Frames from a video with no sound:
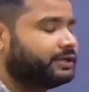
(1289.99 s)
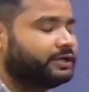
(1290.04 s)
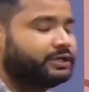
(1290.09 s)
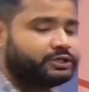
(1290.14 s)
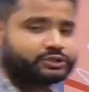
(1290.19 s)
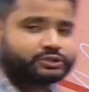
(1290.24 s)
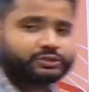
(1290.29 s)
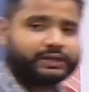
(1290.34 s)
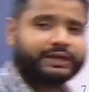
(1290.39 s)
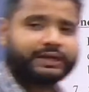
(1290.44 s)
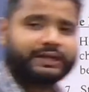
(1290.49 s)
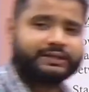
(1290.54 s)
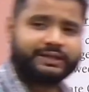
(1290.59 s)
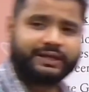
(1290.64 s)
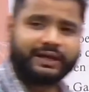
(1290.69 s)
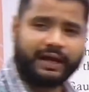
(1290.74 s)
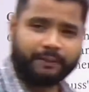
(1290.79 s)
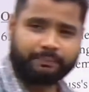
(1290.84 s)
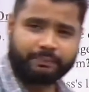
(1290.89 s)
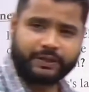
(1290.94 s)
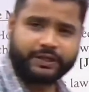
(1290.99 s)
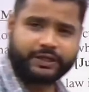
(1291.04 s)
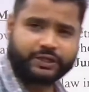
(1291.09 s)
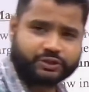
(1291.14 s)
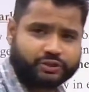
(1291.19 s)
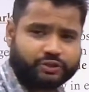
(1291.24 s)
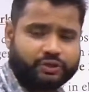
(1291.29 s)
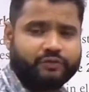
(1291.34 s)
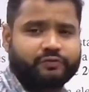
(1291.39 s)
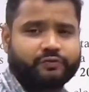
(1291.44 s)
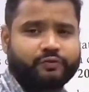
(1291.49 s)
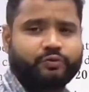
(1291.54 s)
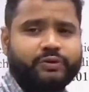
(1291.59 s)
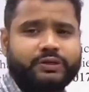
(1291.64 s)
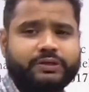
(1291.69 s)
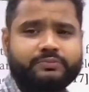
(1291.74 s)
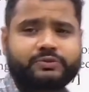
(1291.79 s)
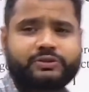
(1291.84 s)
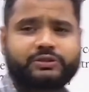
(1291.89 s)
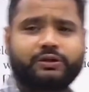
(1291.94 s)
So again, the application of
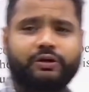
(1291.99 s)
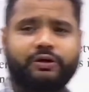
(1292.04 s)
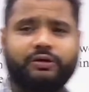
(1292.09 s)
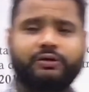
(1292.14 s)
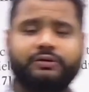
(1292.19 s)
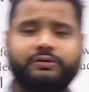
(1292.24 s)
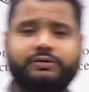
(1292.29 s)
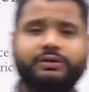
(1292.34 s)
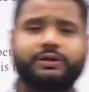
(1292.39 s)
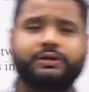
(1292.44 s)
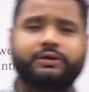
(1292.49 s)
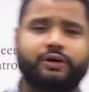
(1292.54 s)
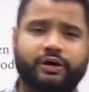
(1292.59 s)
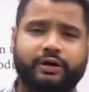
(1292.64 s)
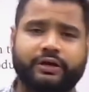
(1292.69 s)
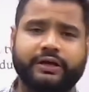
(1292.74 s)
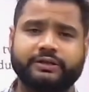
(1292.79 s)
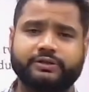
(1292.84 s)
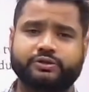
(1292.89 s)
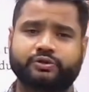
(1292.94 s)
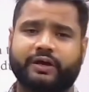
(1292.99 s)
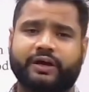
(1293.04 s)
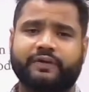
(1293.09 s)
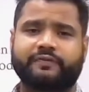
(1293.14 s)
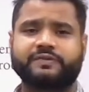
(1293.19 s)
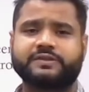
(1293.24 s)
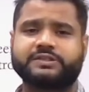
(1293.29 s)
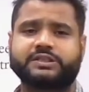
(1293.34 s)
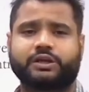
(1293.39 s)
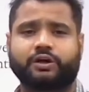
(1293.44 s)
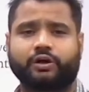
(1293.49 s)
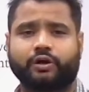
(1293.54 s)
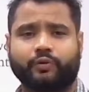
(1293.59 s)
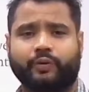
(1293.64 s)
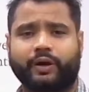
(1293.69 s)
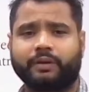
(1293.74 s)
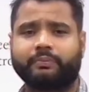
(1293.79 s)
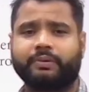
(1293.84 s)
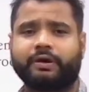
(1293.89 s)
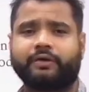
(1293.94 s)
Coulomb's law. Okay, so F is equal to
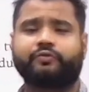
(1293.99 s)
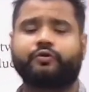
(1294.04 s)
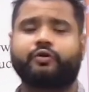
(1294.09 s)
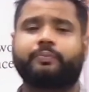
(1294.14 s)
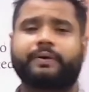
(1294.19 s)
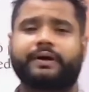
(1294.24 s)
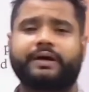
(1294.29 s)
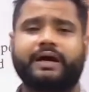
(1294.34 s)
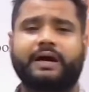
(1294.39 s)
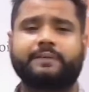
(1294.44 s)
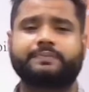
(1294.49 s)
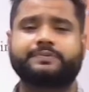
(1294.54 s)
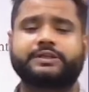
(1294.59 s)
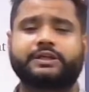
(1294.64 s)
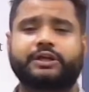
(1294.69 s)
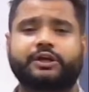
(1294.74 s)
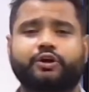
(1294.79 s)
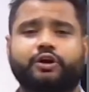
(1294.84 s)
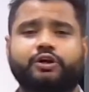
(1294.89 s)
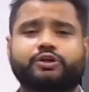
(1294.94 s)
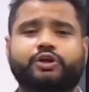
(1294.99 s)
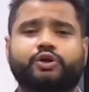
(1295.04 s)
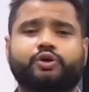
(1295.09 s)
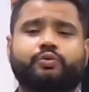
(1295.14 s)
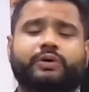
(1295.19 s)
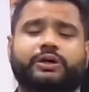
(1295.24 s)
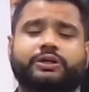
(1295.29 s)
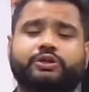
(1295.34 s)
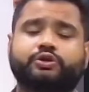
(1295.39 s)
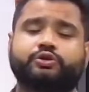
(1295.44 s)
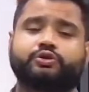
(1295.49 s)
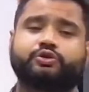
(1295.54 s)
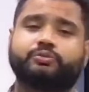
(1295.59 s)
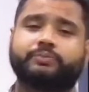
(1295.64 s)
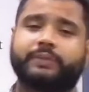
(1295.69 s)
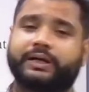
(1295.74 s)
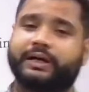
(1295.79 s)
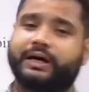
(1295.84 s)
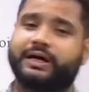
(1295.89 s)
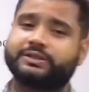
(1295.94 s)
1 by 4 pi epsilon naught Q1 Q2
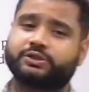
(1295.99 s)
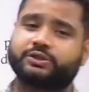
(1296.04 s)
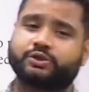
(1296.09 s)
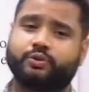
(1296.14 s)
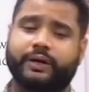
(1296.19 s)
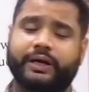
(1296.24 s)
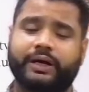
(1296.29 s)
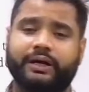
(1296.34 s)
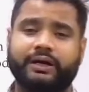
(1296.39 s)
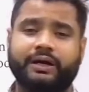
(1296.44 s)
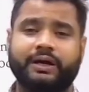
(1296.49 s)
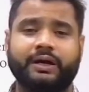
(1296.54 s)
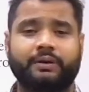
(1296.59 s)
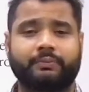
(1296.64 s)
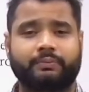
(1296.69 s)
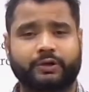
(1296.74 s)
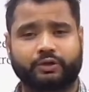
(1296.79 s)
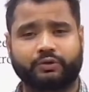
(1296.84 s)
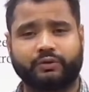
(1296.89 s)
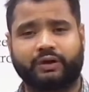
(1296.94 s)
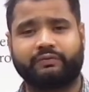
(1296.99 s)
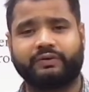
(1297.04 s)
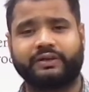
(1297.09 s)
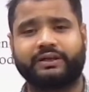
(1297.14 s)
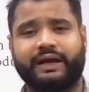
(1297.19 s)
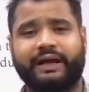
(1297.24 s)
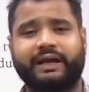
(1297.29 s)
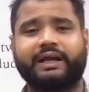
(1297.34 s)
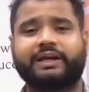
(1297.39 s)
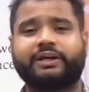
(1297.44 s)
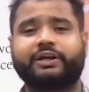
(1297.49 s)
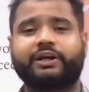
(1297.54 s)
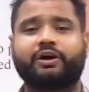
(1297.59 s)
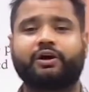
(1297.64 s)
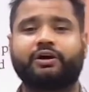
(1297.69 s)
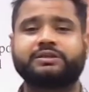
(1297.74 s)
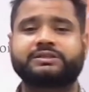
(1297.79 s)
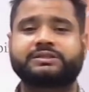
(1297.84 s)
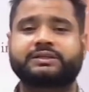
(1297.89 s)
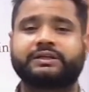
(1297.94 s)
by R square. But you have a dielectric
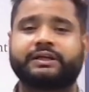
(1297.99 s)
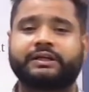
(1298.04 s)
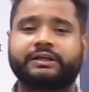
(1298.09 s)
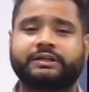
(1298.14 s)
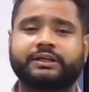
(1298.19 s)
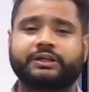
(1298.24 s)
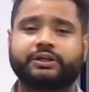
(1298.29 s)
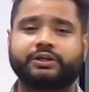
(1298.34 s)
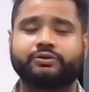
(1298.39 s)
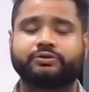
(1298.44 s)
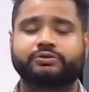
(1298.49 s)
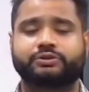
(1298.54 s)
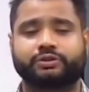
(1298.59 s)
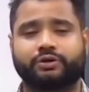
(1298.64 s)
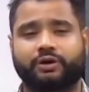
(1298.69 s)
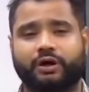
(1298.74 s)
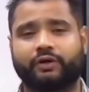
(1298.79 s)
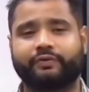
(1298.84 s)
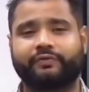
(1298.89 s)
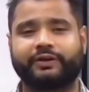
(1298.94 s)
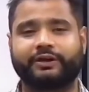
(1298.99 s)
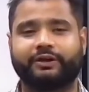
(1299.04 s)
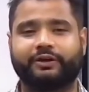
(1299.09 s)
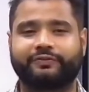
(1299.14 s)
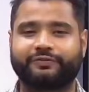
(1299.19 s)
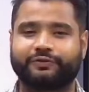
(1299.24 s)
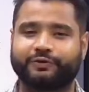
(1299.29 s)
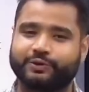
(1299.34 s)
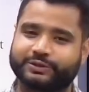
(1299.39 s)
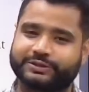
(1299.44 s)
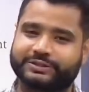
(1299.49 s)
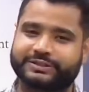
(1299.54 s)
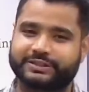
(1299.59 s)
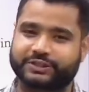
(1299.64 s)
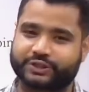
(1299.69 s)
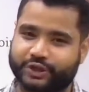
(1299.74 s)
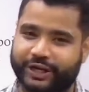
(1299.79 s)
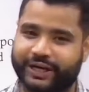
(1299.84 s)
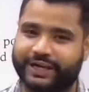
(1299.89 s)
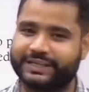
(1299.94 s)
constant introduced. So how will your force
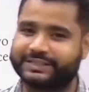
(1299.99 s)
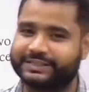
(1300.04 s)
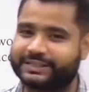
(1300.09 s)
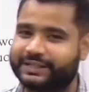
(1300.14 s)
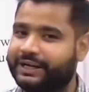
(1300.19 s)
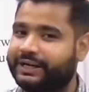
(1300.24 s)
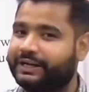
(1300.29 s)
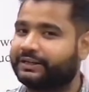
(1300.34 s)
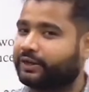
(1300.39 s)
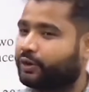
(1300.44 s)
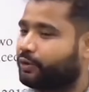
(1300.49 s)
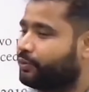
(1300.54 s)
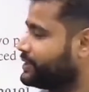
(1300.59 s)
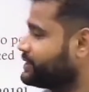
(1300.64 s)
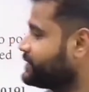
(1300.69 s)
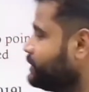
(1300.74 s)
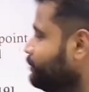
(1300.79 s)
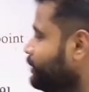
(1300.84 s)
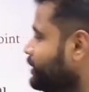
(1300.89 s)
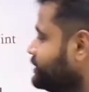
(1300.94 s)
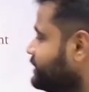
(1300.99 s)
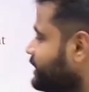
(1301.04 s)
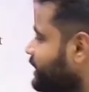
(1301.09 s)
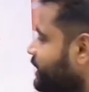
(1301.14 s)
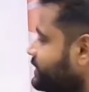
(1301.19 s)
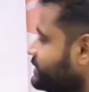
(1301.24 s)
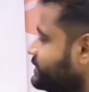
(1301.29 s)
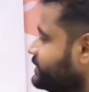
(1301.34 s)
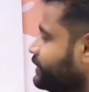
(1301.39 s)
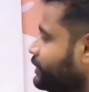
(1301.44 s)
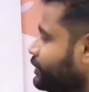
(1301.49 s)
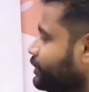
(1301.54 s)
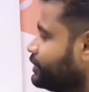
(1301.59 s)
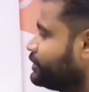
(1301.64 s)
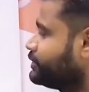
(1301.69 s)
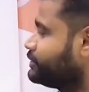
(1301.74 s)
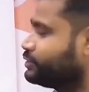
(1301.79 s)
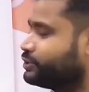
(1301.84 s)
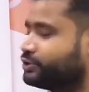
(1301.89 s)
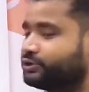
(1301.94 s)
change? The question was asked in the year
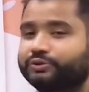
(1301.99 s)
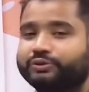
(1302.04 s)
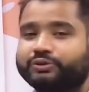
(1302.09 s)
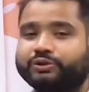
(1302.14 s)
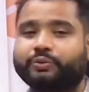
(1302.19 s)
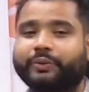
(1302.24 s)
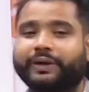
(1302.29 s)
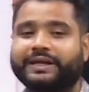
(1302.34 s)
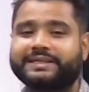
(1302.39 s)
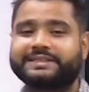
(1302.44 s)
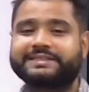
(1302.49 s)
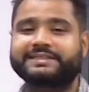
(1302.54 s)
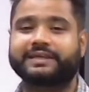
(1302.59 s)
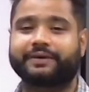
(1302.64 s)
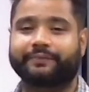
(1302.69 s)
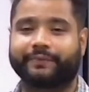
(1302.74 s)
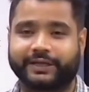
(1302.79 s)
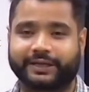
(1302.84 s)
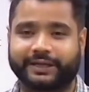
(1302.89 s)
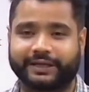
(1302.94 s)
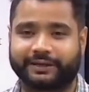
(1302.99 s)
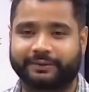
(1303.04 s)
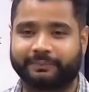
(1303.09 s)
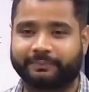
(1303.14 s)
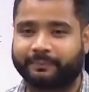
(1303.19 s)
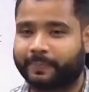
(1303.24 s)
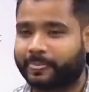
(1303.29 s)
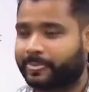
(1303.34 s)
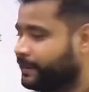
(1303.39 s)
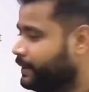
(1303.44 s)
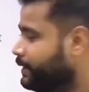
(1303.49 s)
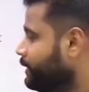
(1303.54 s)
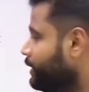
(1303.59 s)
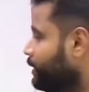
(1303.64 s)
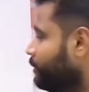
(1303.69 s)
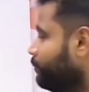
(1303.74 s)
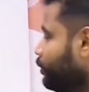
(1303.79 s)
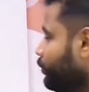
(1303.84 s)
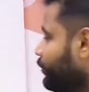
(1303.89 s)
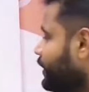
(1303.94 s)
June 2017.
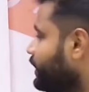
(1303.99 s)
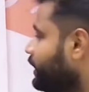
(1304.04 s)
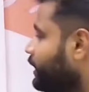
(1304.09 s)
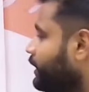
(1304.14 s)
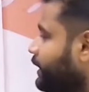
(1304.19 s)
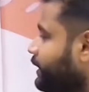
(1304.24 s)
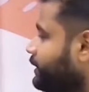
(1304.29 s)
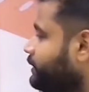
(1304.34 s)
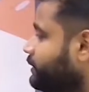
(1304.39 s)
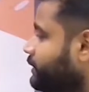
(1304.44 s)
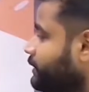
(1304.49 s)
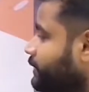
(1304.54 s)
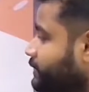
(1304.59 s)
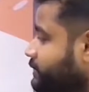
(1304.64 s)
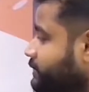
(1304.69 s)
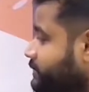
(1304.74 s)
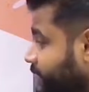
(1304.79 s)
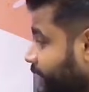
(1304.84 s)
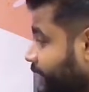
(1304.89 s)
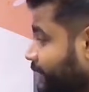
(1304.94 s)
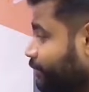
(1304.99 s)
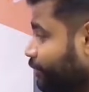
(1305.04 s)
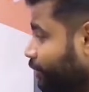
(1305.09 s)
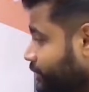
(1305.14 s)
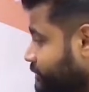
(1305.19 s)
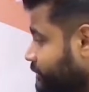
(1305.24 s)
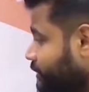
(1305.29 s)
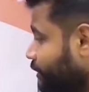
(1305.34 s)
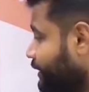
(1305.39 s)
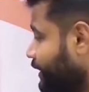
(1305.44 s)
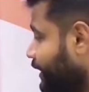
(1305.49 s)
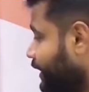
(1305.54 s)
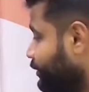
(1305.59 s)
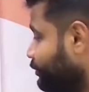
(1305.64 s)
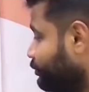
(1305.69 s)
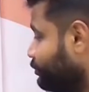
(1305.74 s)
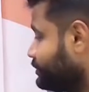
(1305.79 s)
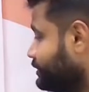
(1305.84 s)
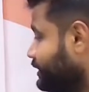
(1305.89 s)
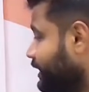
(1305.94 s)
Moving ahead, state Gauss law in
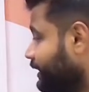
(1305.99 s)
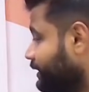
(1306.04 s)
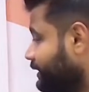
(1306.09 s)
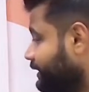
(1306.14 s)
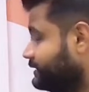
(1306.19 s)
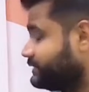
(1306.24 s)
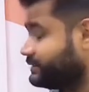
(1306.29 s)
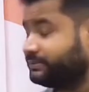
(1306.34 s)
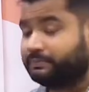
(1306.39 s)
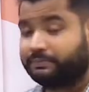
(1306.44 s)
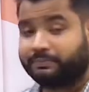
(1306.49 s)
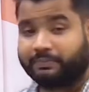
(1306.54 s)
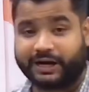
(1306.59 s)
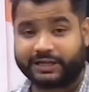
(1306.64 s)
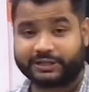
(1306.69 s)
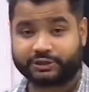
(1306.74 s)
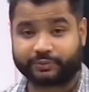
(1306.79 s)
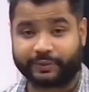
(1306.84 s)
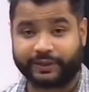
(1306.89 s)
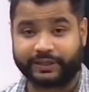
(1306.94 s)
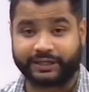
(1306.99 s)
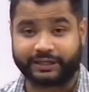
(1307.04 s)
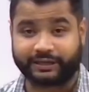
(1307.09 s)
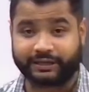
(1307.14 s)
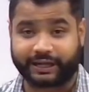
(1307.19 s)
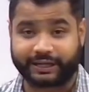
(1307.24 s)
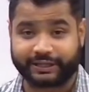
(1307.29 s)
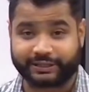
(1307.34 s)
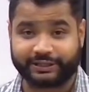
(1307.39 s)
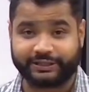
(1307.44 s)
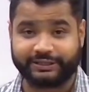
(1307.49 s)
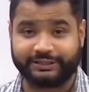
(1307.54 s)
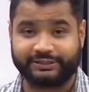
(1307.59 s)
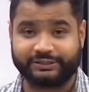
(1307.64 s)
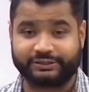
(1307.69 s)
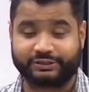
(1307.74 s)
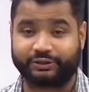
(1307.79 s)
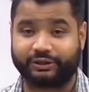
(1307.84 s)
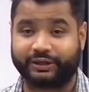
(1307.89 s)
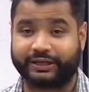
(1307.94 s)
electrostatics, March 2019.
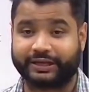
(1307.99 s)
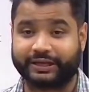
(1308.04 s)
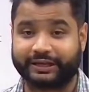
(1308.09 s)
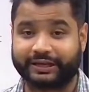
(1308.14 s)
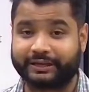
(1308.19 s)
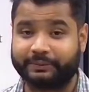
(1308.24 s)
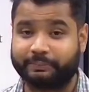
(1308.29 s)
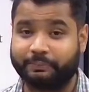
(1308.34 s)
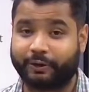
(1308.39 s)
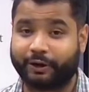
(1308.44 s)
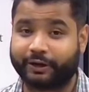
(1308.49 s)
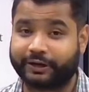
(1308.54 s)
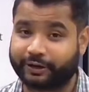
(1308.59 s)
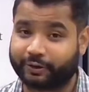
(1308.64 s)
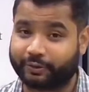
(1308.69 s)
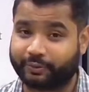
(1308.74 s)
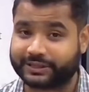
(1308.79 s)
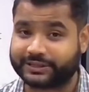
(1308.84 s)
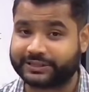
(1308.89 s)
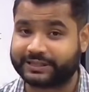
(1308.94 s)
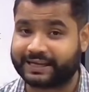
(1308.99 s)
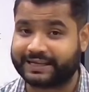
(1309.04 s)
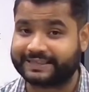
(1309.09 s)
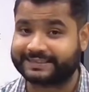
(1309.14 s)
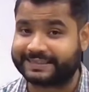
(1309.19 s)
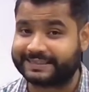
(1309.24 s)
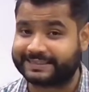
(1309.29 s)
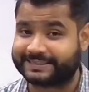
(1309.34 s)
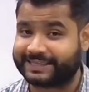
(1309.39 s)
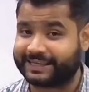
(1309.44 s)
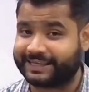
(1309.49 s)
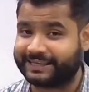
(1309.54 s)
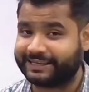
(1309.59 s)
So again, an important question as I said.